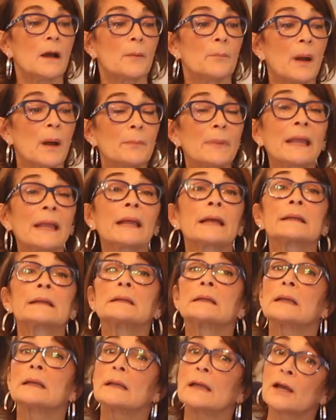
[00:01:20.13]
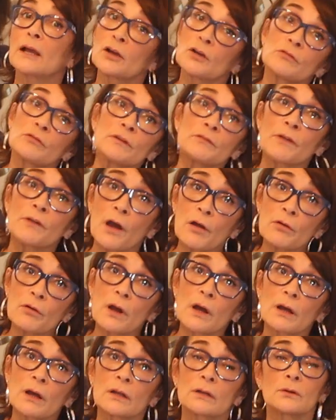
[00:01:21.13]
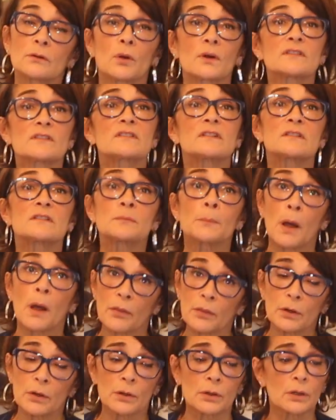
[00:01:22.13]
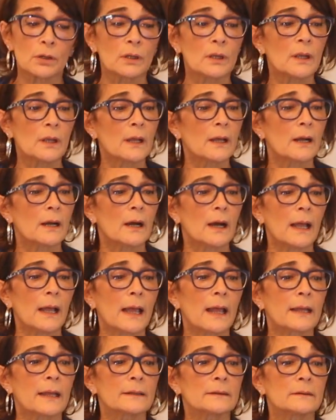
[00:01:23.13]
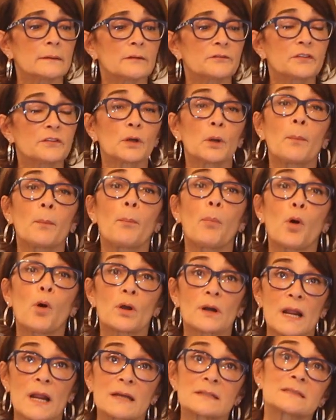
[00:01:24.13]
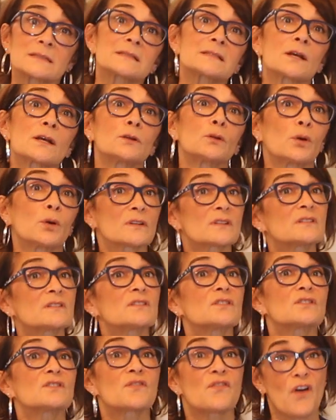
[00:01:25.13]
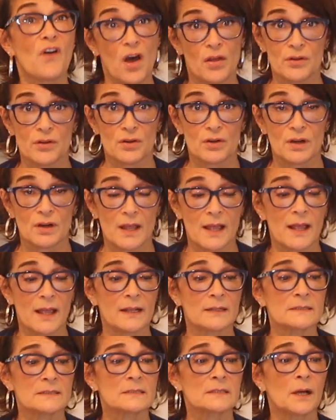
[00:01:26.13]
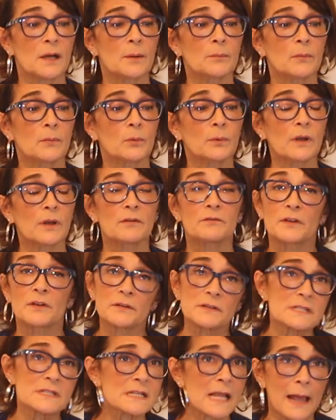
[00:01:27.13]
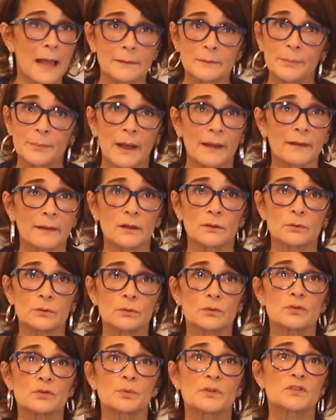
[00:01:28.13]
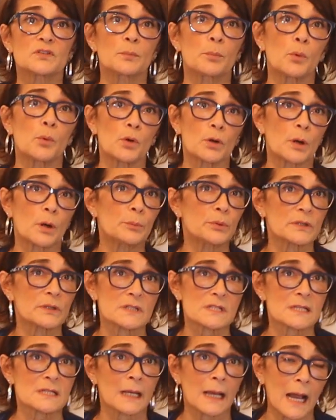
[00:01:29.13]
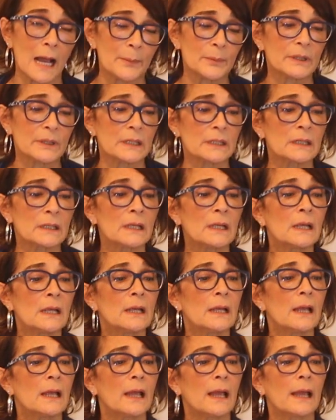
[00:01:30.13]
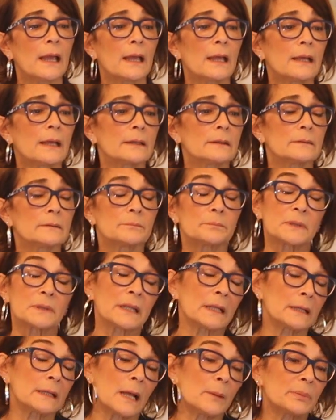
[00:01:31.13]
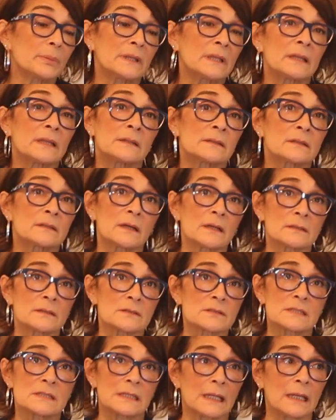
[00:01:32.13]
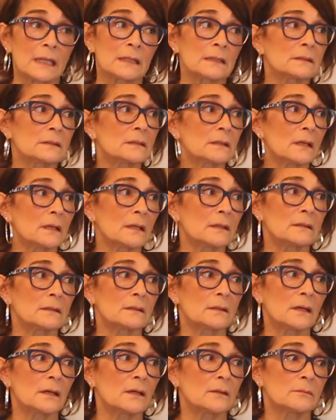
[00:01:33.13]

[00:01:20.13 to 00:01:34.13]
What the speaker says: My man Edgar Rivera lost his mother, and Philip Borras lost his father. And we are very saddened by that news. We support our brothers in comedy and cannot begin to understand and,